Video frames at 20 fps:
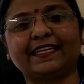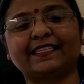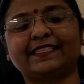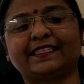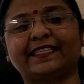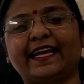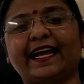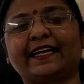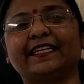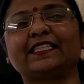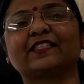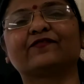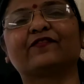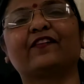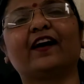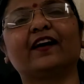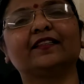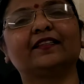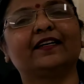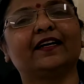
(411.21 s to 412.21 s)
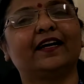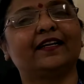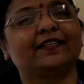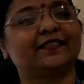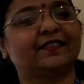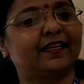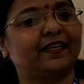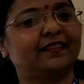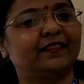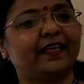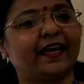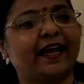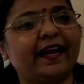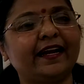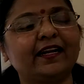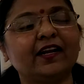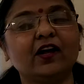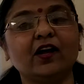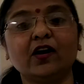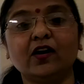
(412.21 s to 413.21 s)
that his father had said that
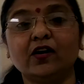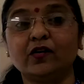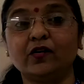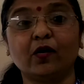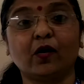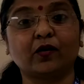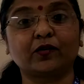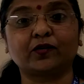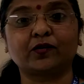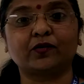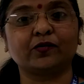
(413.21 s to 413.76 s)
not